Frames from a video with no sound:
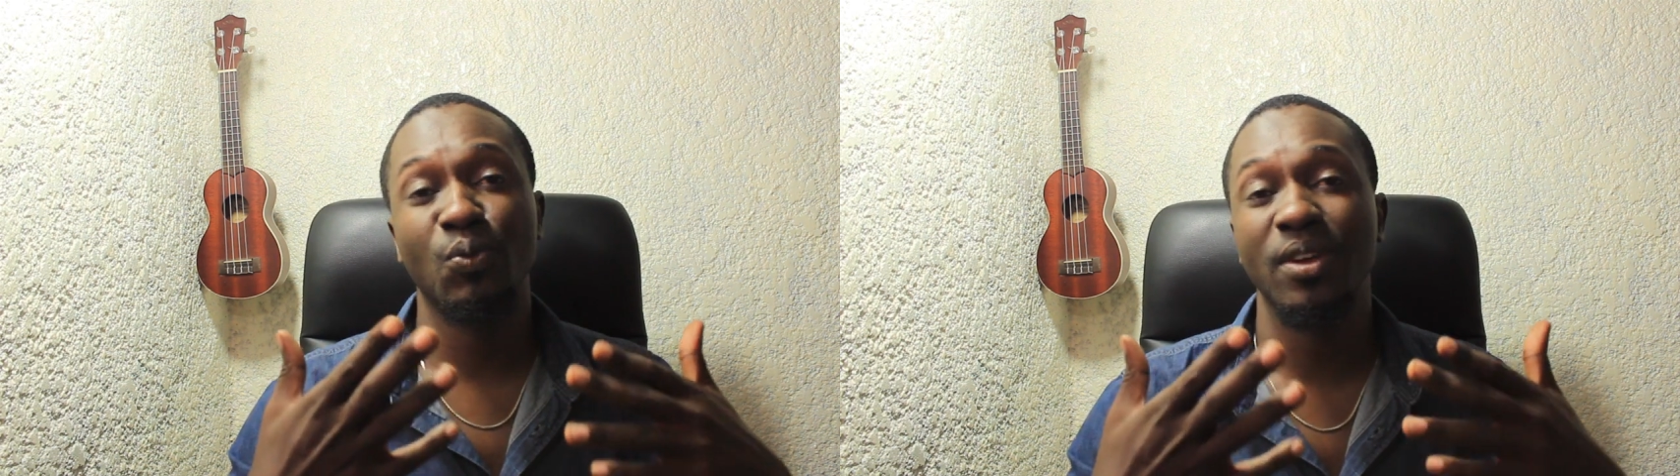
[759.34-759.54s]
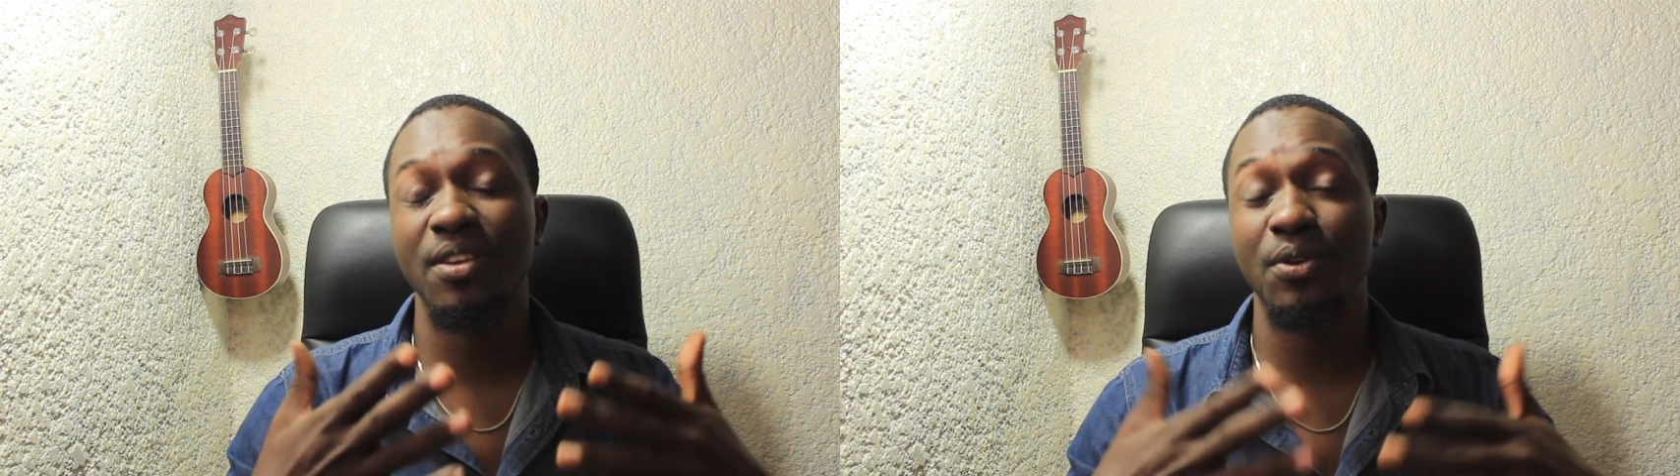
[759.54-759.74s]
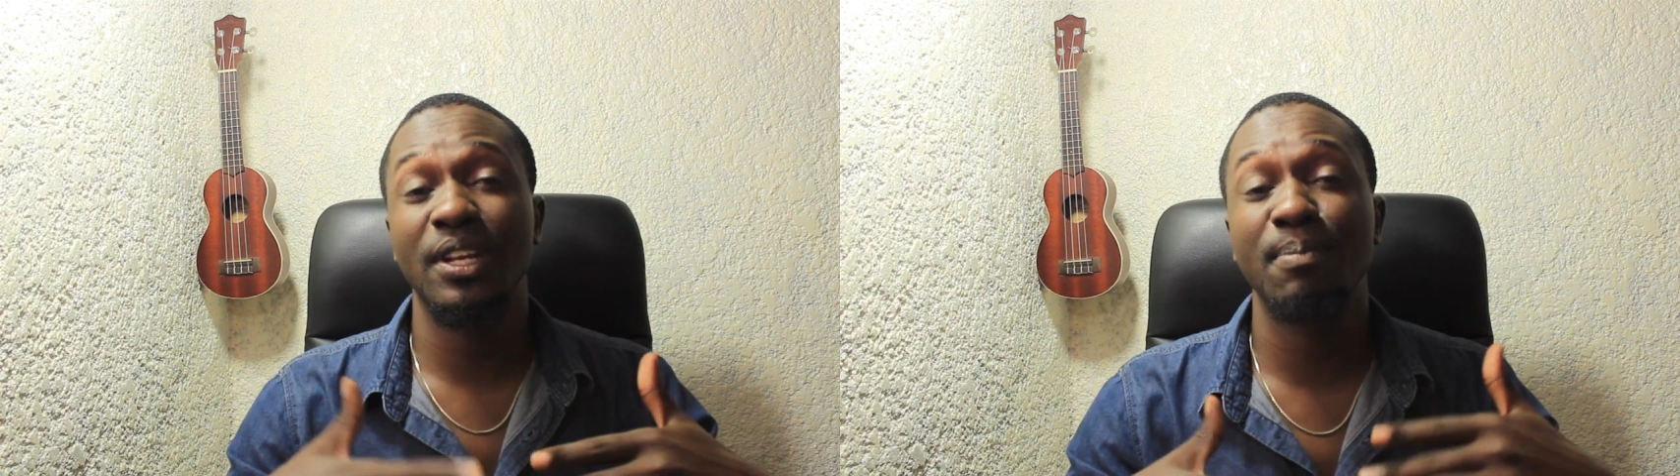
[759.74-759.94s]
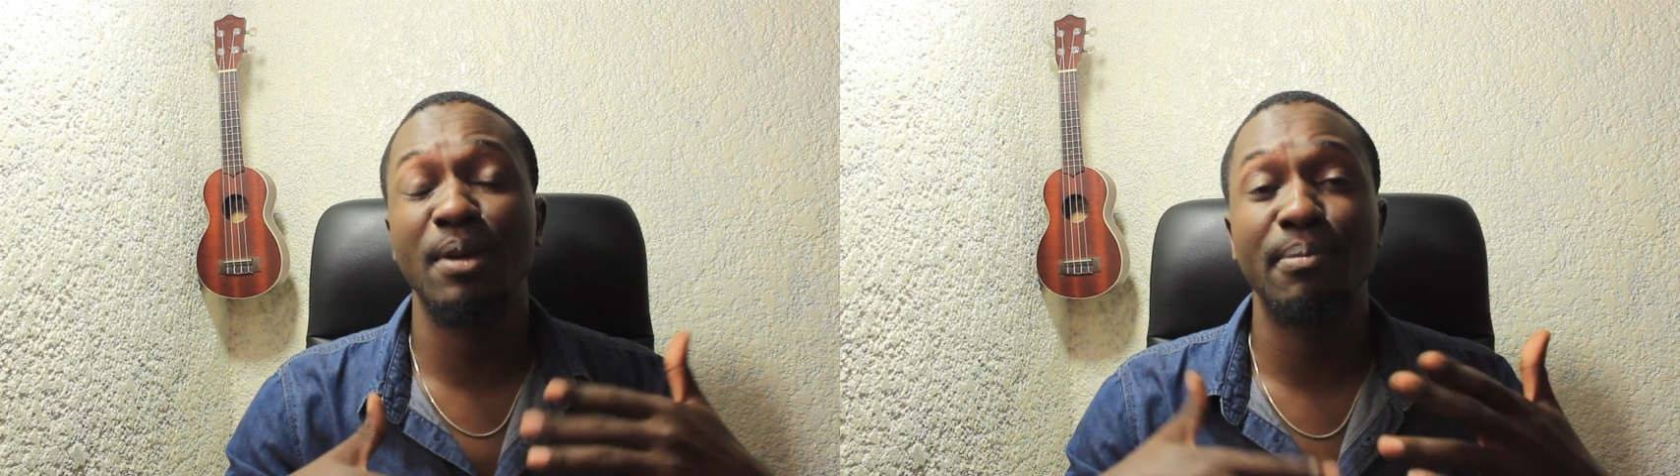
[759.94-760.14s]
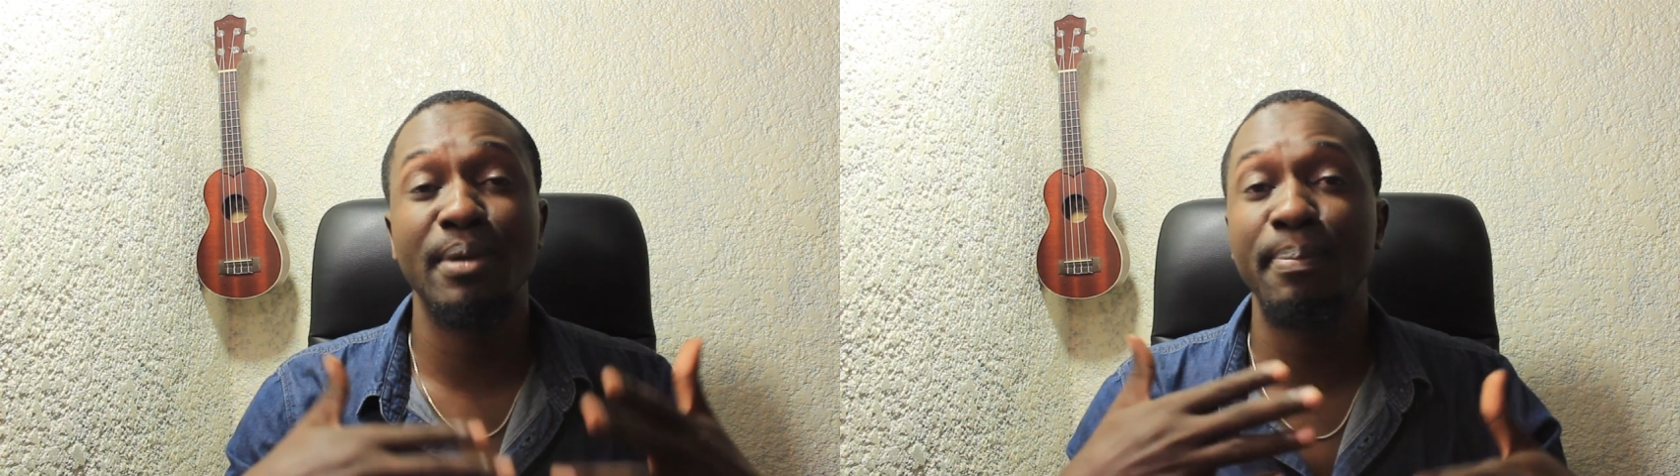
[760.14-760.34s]
whether they
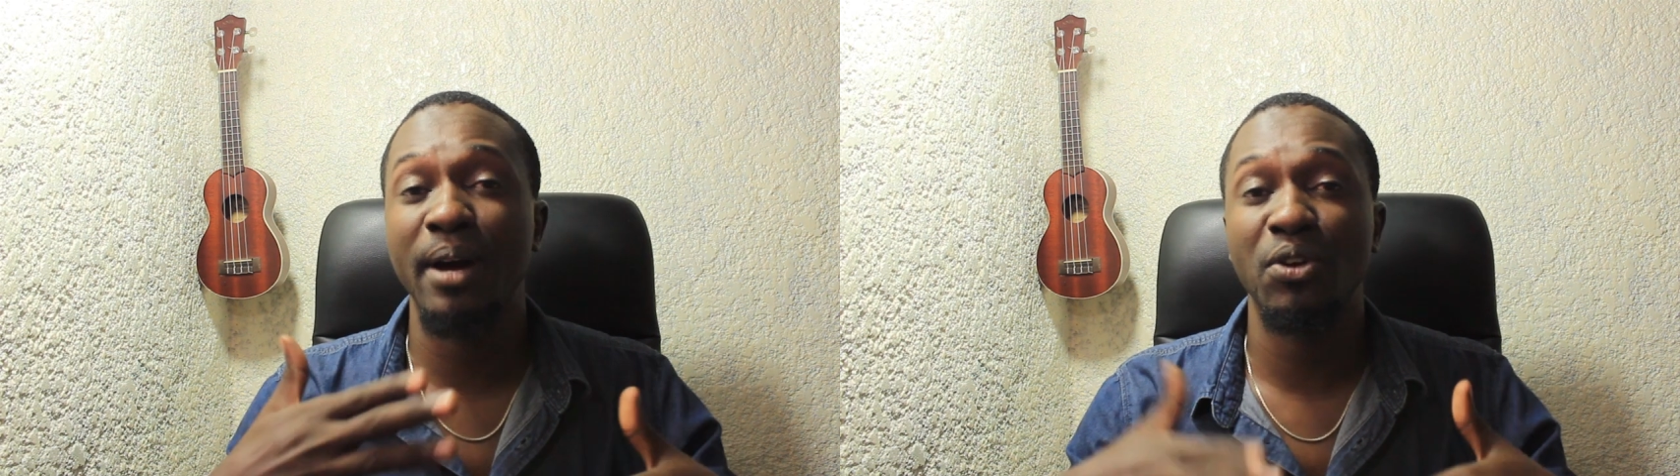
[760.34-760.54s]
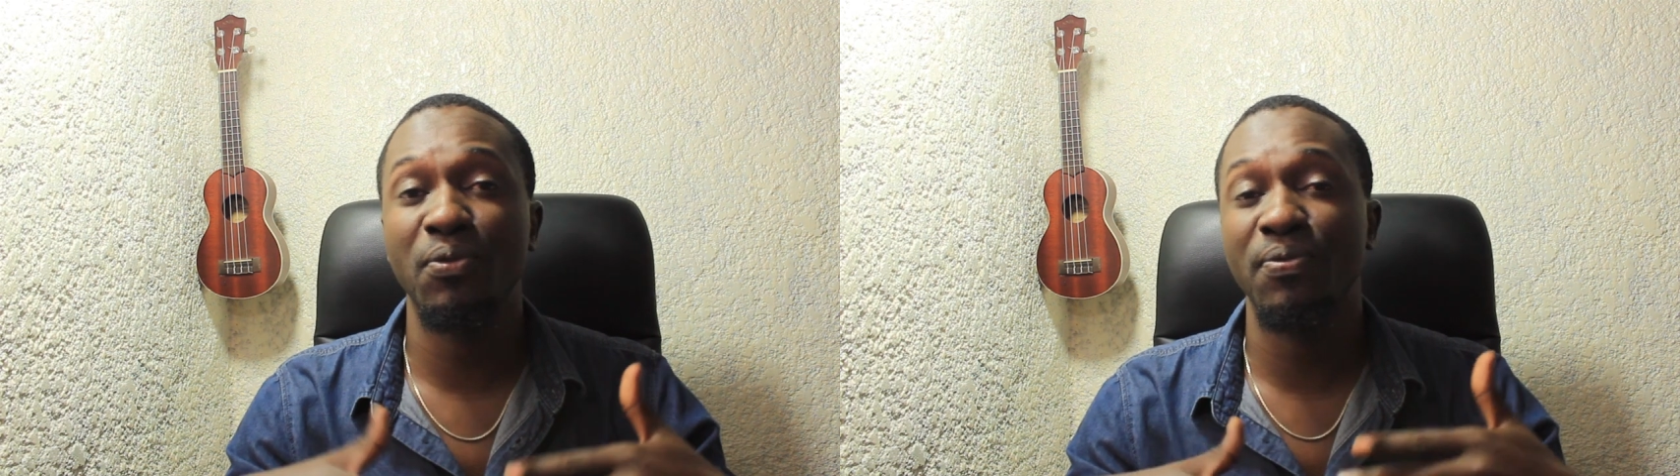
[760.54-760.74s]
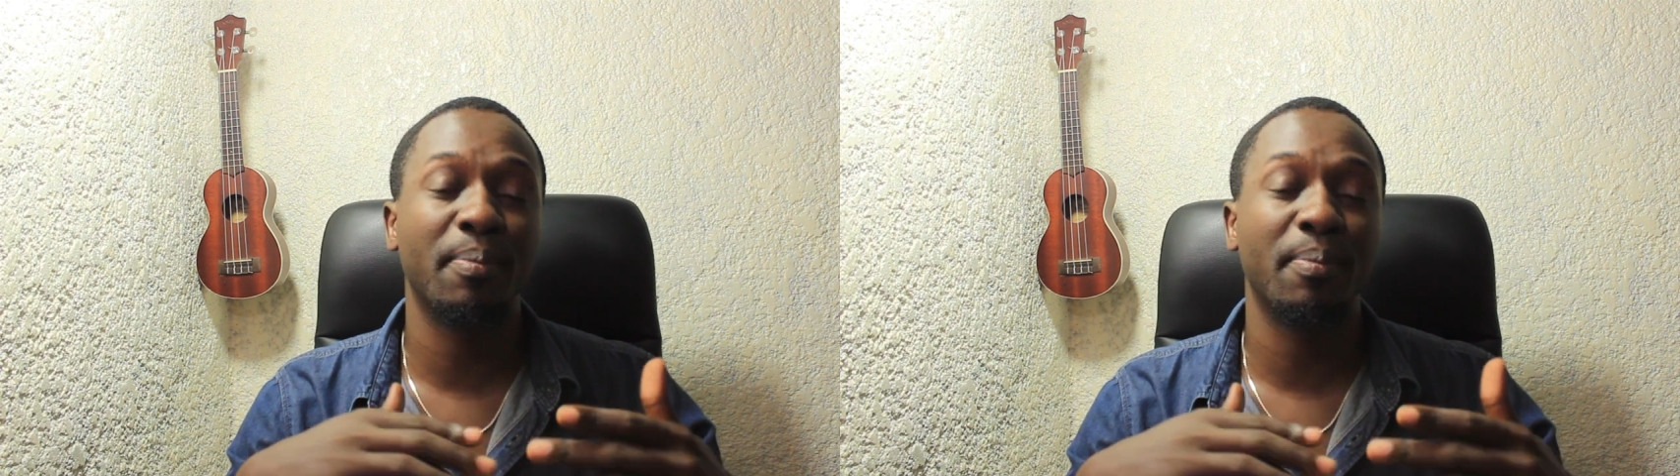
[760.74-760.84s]
may be part of